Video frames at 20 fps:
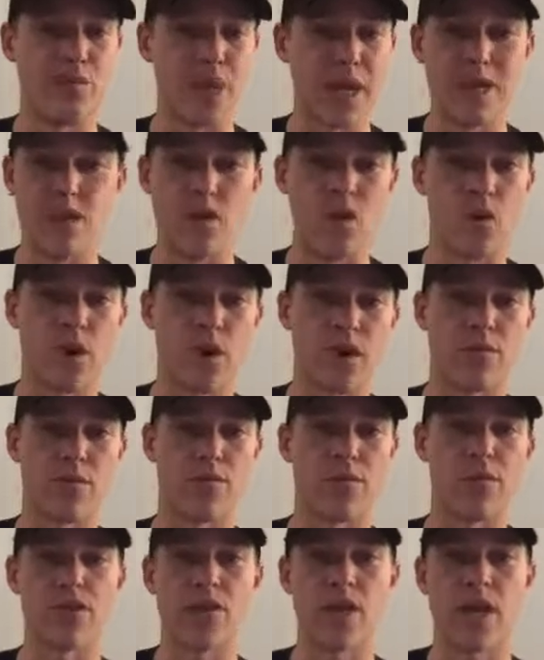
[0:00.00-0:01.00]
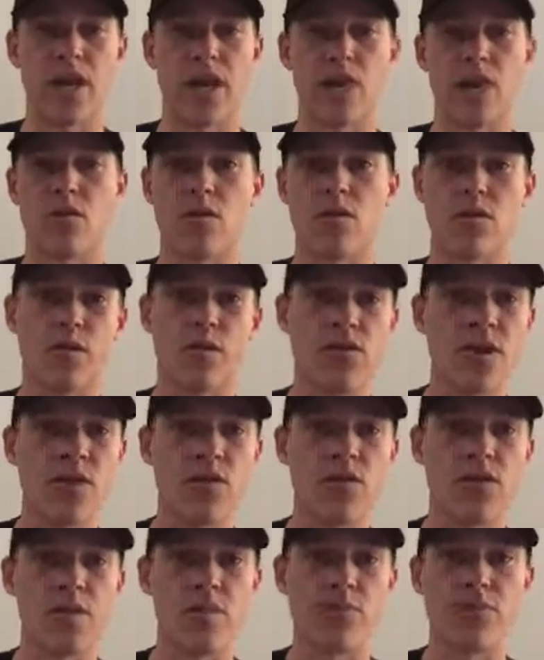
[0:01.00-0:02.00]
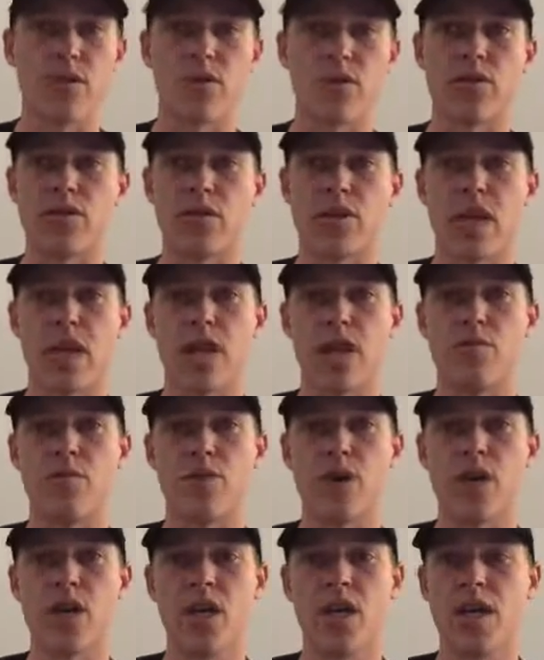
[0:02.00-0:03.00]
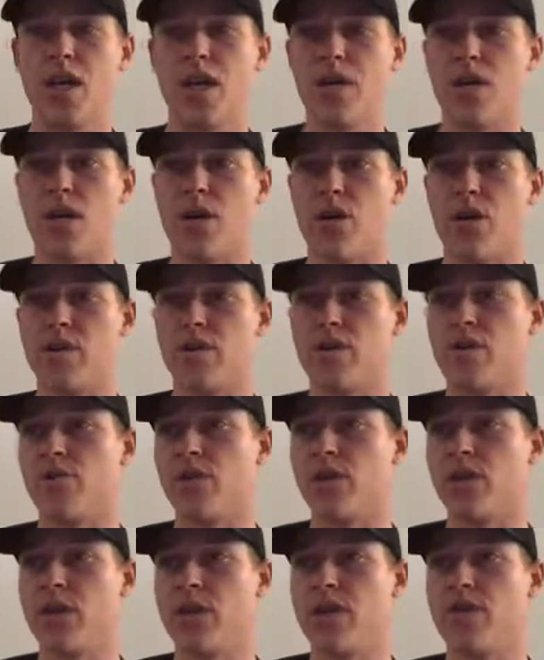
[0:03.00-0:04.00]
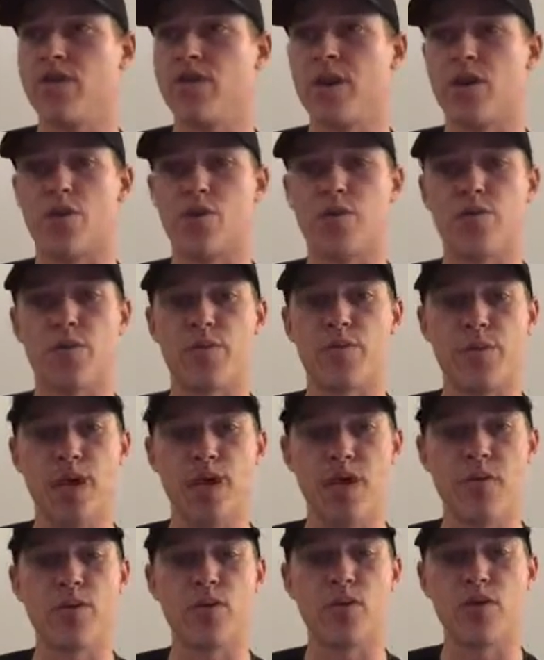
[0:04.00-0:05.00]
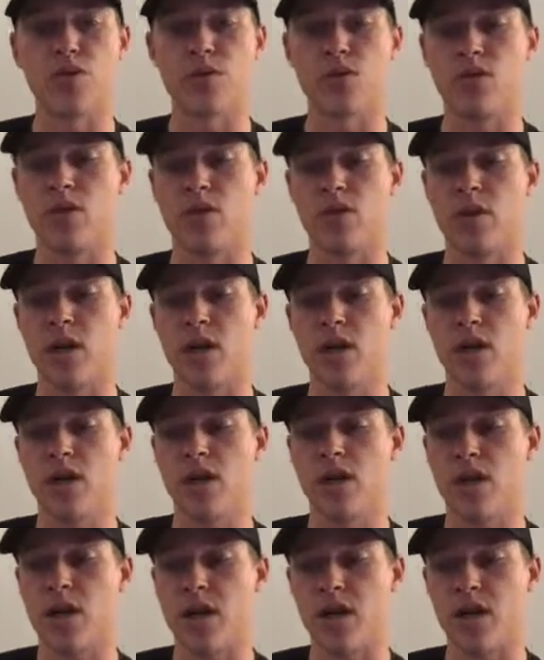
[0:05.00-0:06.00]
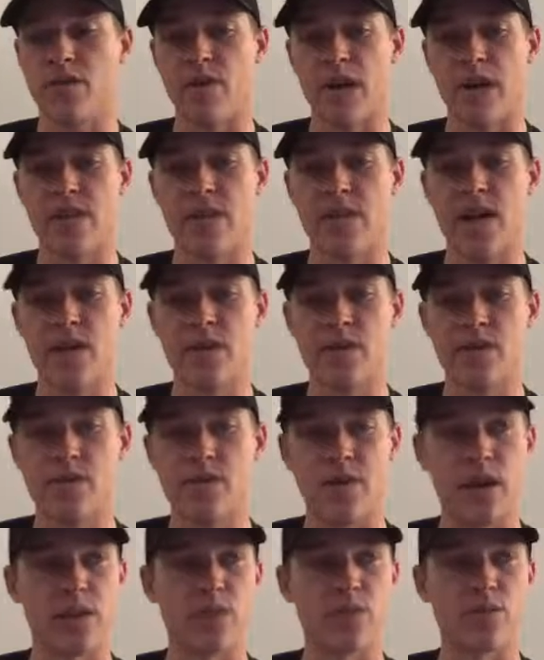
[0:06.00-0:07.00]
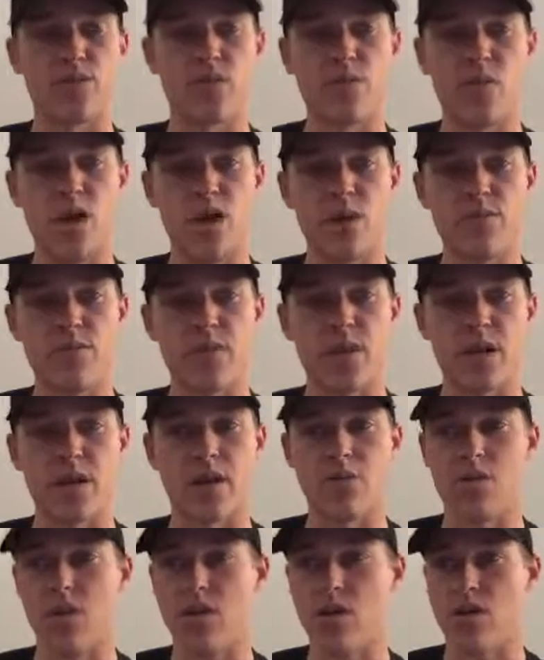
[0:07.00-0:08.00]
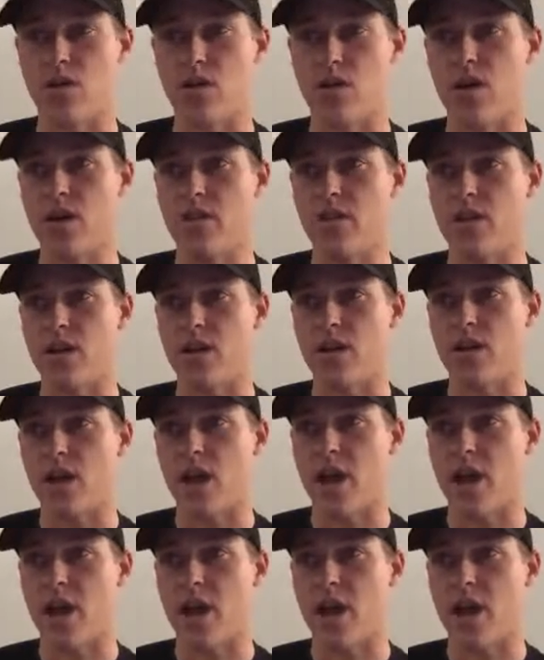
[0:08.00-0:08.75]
Bitcoin per se or Ethereum per se. But, if you believe in a group of people who kind of identifies a problem that can be solved and